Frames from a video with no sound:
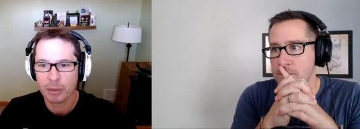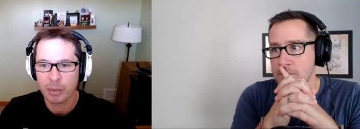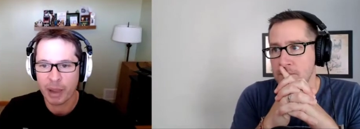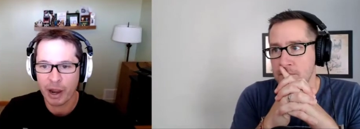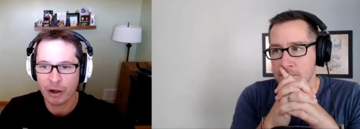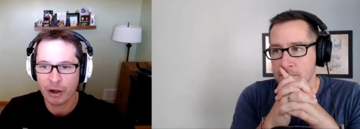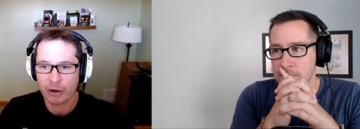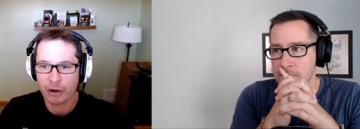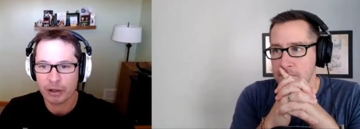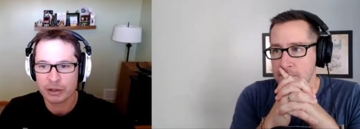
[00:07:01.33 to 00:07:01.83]

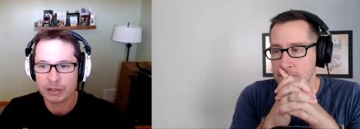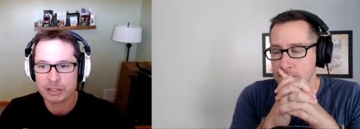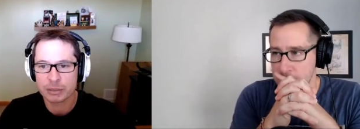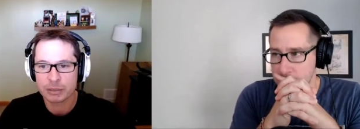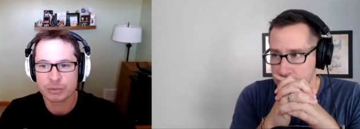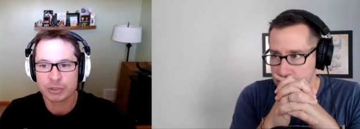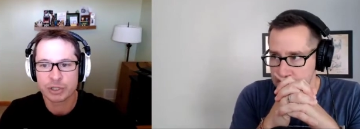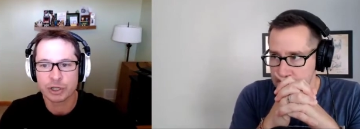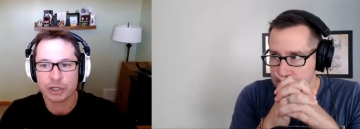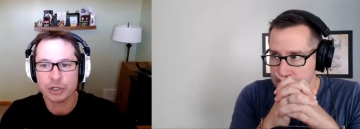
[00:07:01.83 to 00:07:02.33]
Speaker 1: para
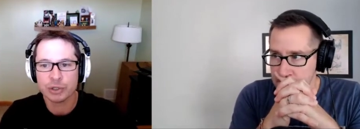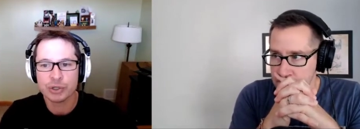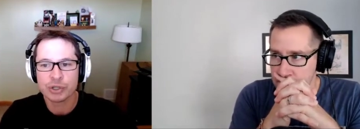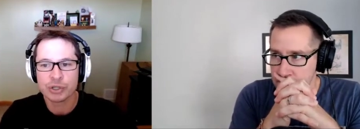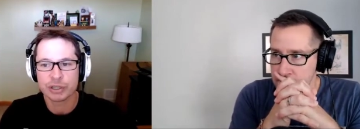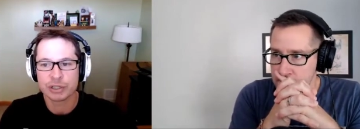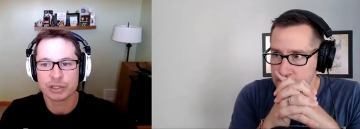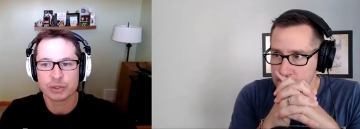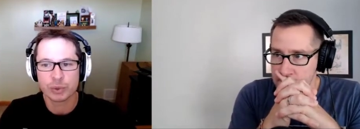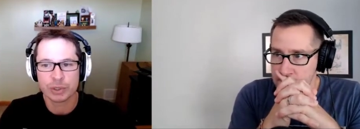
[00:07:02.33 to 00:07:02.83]

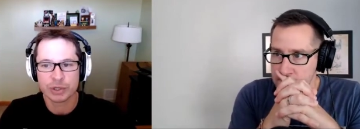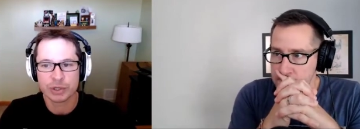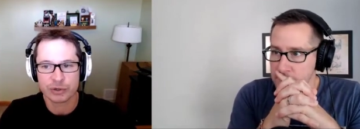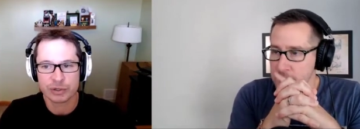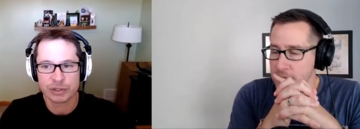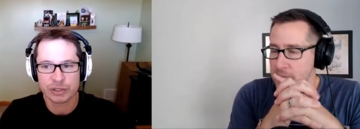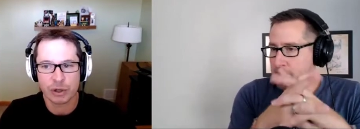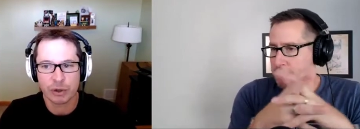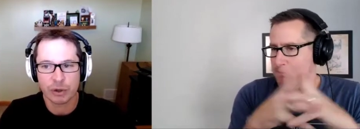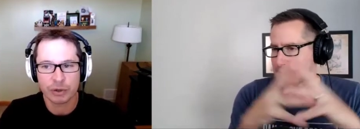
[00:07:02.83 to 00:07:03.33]
substitutions, which
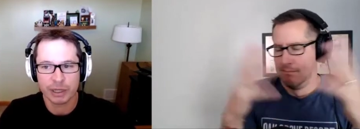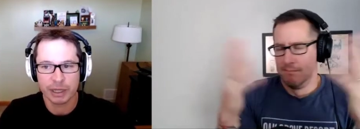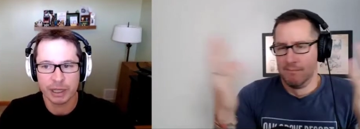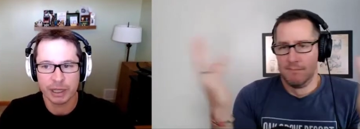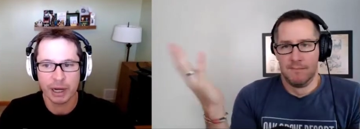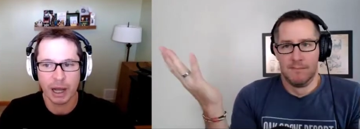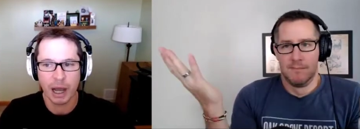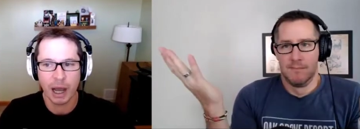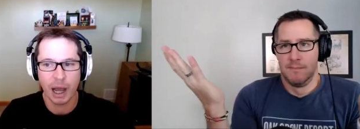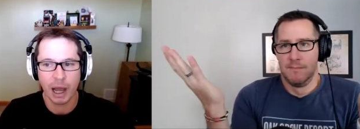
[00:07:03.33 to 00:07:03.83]
result in
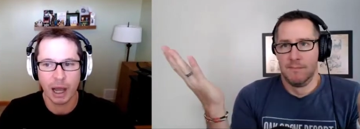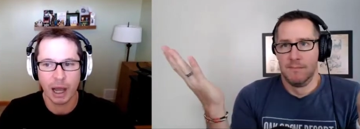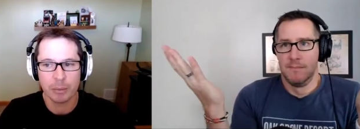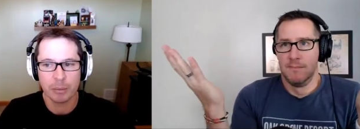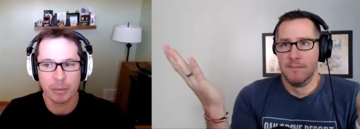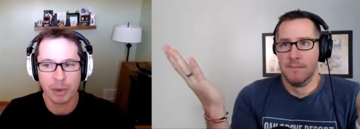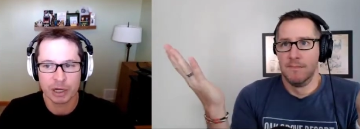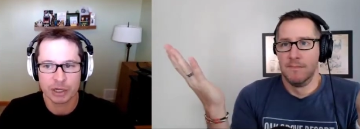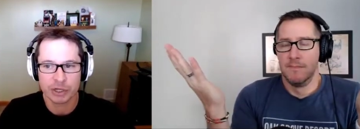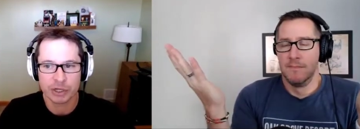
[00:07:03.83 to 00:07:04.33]
high
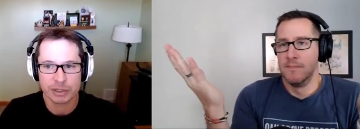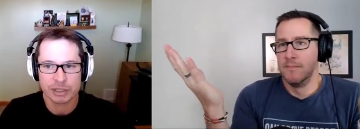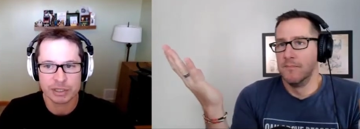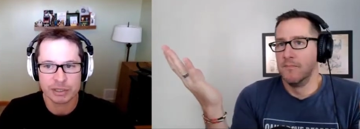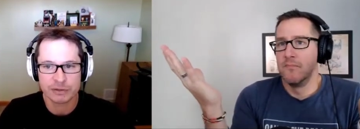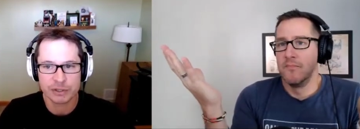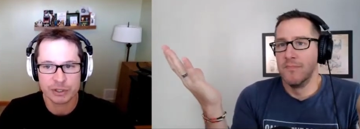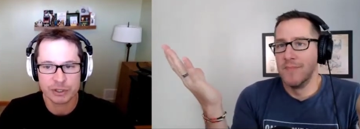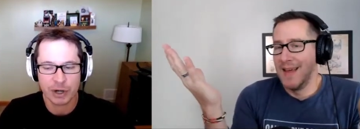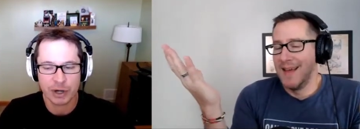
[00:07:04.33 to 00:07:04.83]
modulus
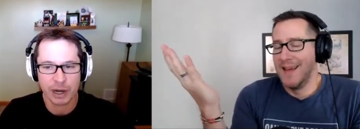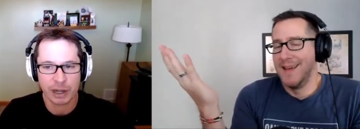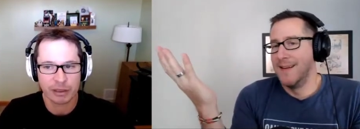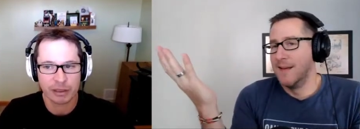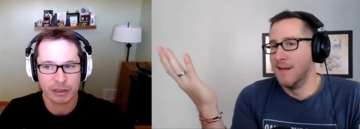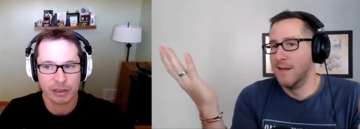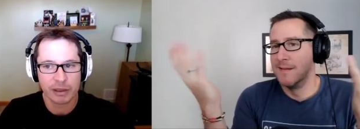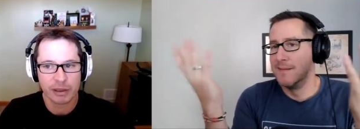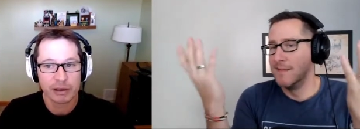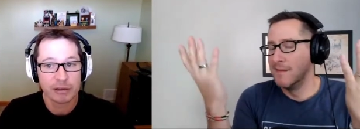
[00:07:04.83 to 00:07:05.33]
of
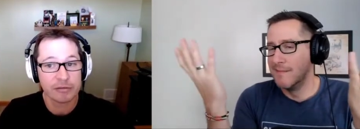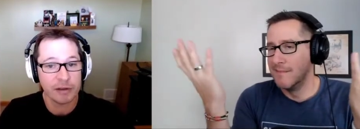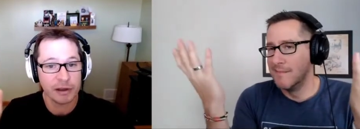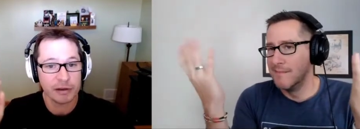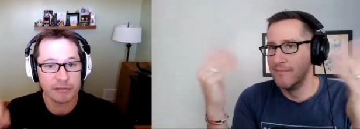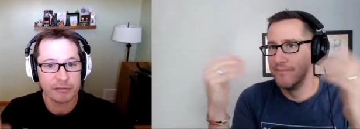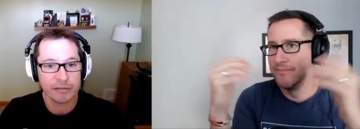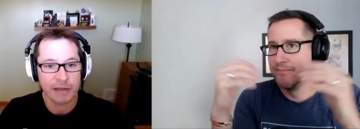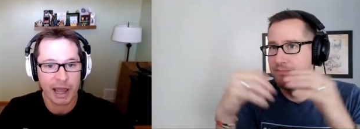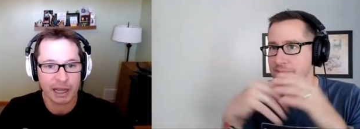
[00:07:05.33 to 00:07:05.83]
strength. Fun
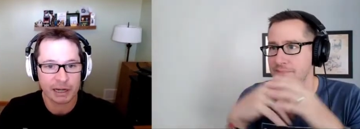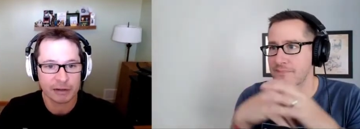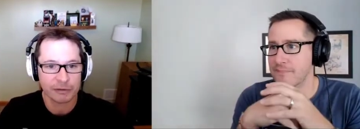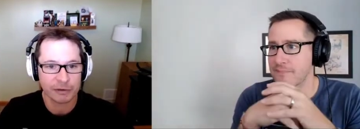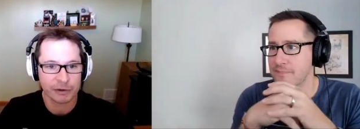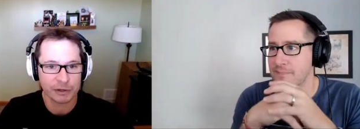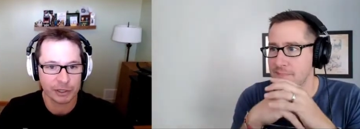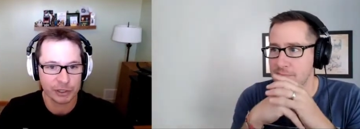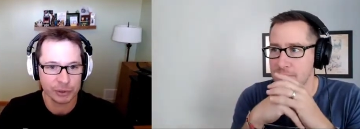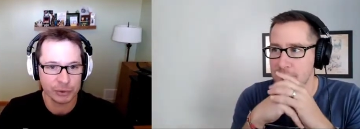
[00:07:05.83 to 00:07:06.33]
fact for
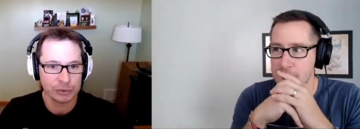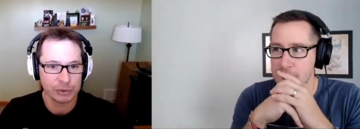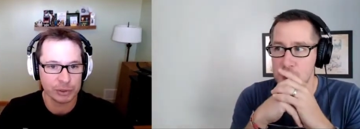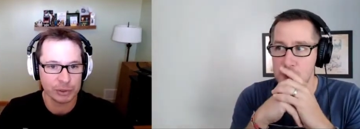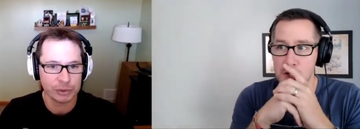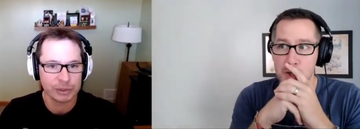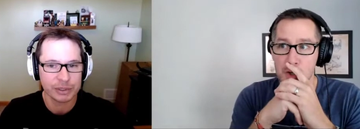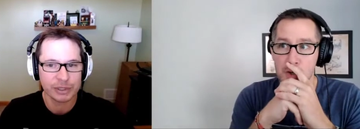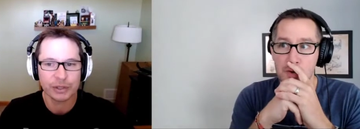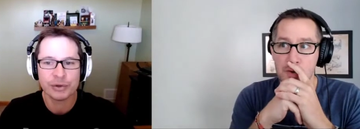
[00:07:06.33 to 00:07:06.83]
you,
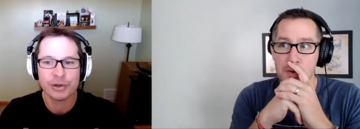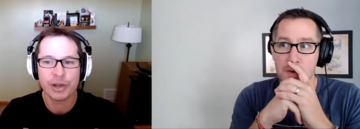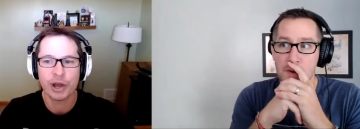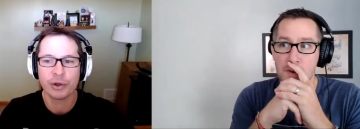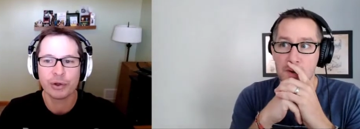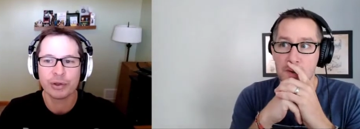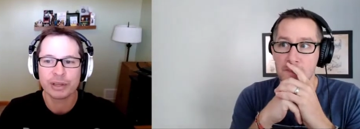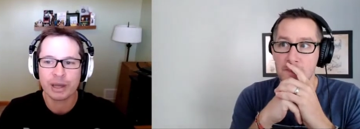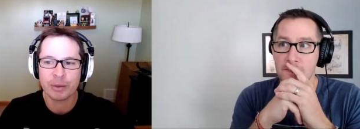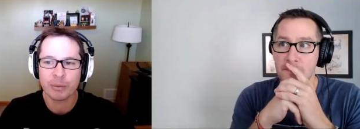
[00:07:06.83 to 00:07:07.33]
Luke. Shoot. You know,
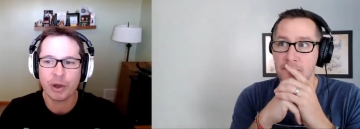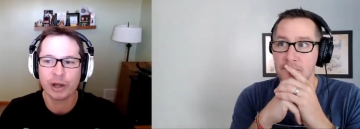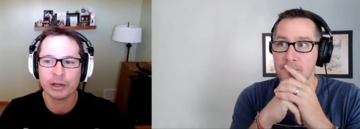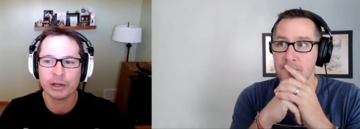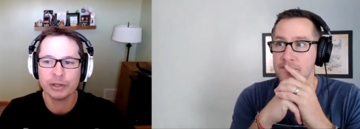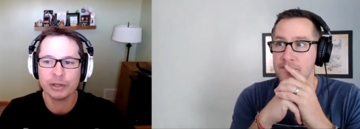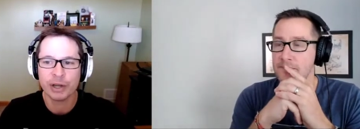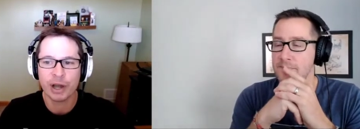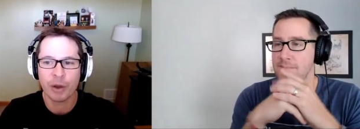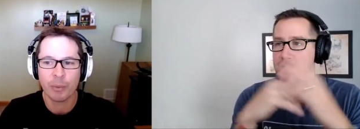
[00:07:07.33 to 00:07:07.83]
come on,
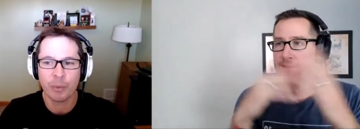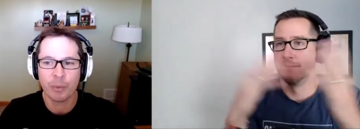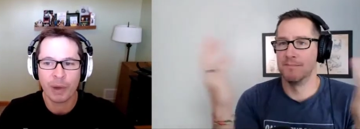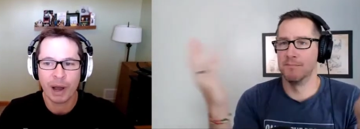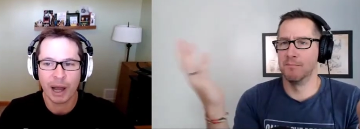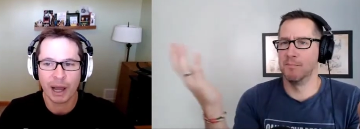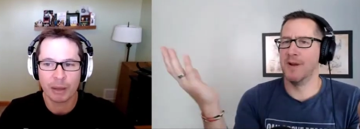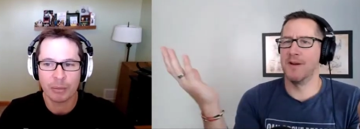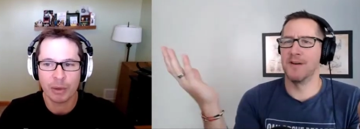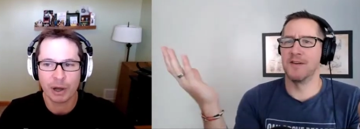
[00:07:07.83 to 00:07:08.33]
you know
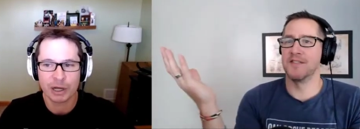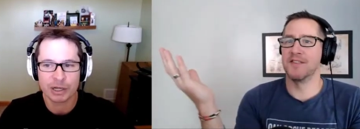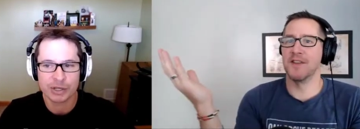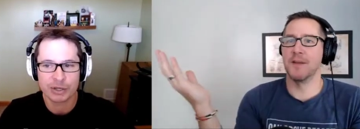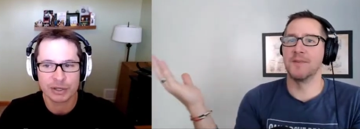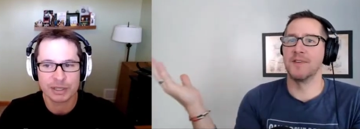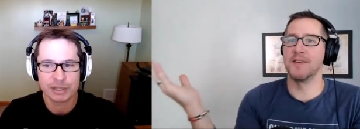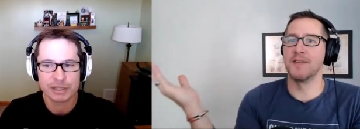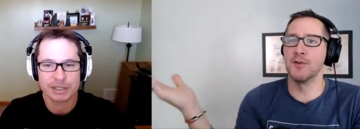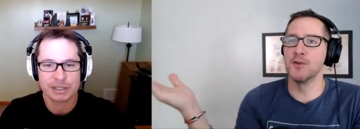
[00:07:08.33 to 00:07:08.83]
high para modulus,
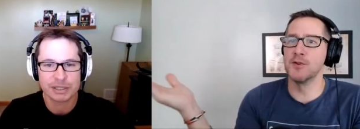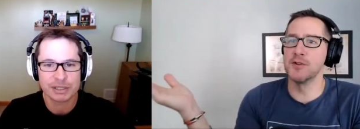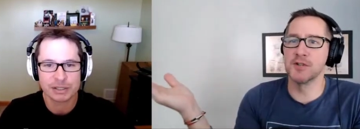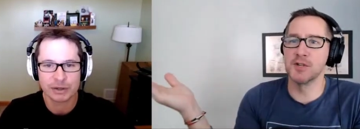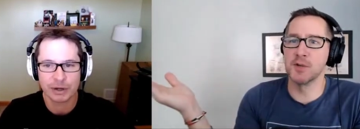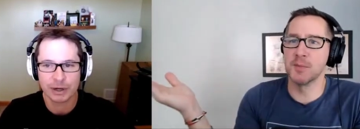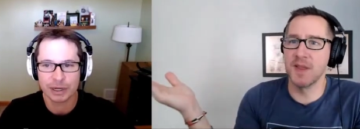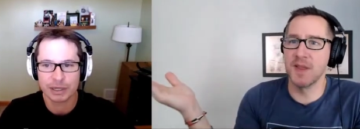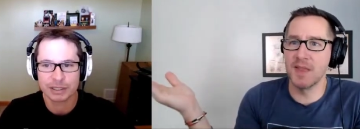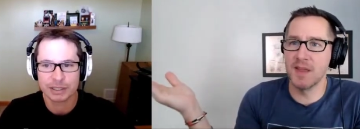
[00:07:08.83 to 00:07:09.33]
substitutions
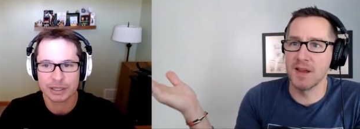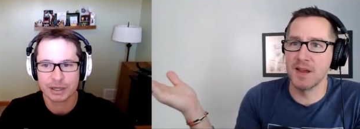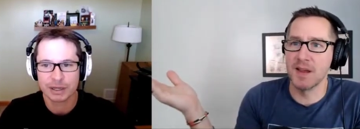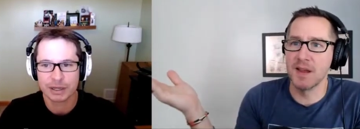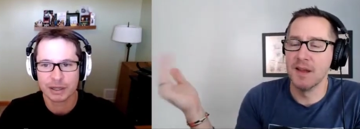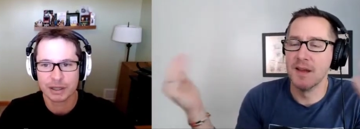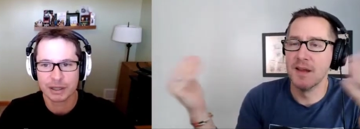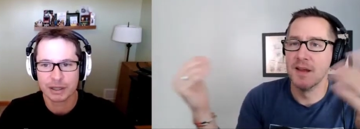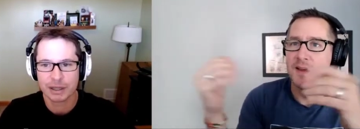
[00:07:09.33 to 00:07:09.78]
right? are my thing.